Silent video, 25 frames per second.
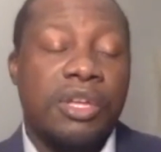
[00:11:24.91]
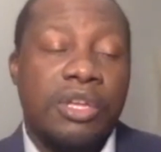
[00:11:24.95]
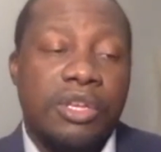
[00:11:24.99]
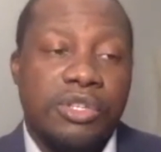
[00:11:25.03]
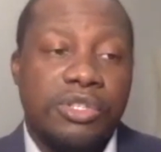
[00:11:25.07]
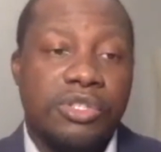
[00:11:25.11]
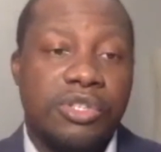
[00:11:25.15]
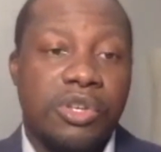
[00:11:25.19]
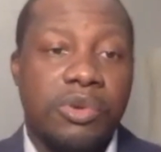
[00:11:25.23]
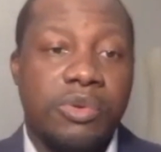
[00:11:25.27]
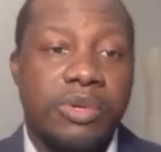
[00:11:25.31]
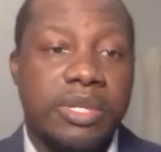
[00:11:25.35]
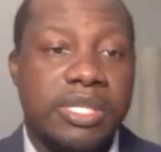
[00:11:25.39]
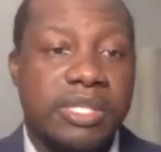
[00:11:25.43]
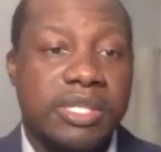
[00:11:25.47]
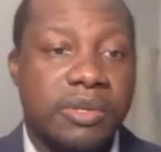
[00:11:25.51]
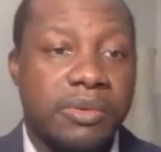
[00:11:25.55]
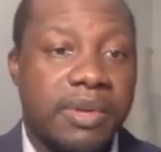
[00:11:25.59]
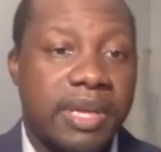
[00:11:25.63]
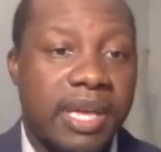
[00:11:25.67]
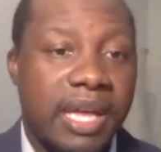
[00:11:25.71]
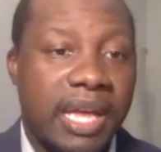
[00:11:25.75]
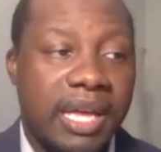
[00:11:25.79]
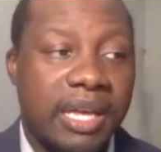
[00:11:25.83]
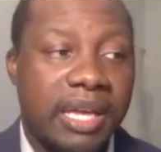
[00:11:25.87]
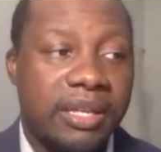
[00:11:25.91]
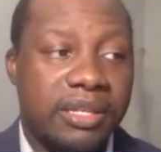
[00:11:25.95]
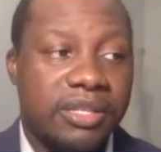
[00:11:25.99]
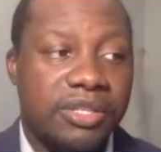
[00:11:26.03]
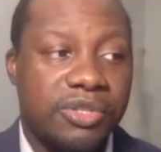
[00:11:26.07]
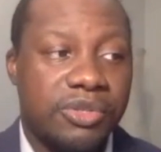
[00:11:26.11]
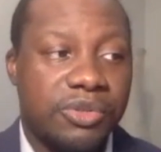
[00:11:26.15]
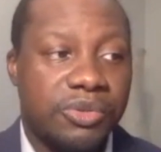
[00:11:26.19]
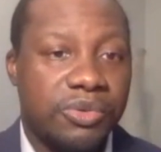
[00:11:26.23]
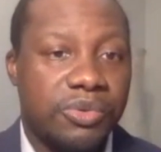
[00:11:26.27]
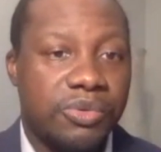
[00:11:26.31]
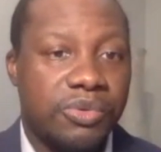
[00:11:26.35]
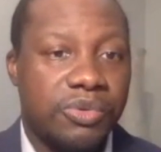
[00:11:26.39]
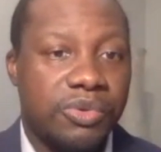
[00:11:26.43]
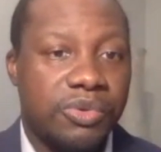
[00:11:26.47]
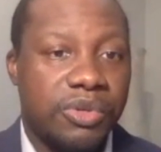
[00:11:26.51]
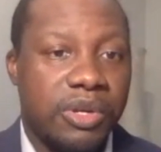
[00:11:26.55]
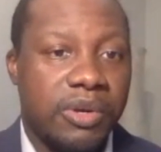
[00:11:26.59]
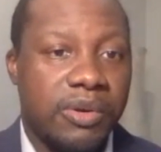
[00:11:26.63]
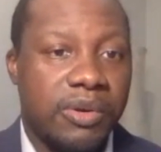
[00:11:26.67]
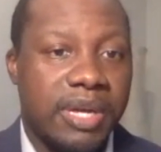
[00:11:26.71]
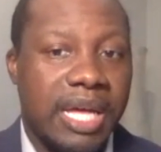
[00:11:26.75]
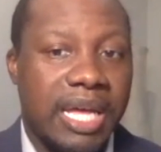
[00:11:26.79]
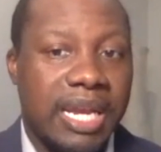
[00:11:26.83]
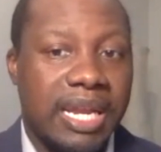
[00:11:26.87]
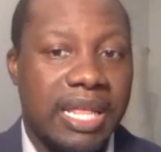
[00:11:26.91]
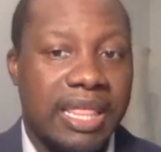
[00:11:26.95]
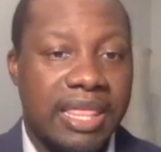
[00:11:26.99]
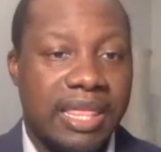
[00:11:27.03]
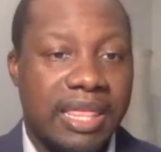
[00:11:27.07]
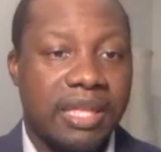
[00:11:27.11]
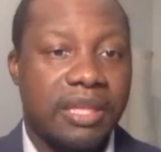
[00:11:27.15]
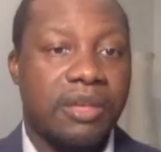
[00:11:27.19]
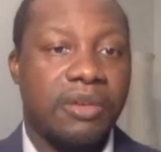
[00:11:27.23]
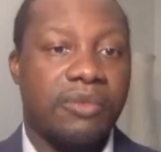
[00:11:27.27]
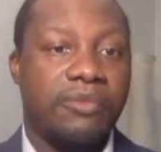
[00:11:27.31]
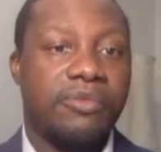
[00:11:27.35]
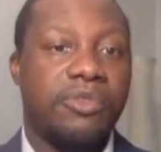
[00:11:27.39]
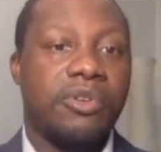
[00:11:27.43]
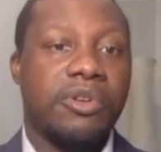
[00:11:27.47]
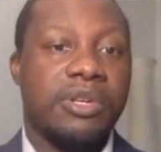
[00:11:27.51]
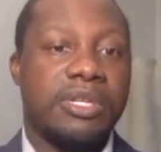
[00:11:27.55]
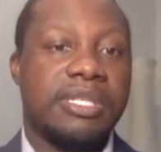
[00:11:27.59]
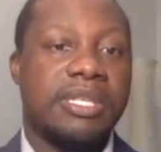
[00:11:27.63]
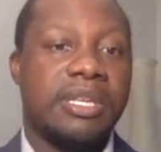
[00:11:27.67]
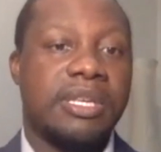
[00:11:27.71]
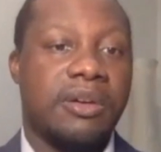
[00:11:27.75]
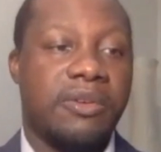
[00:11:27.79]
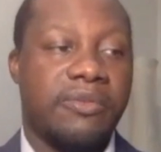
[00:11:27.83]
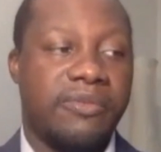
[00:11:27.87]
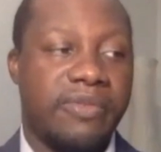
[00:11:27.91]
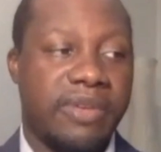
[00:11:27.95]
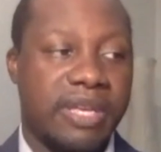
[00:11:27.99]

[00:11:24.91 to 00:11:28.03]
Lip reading: So it's okay to, kind of think of yourself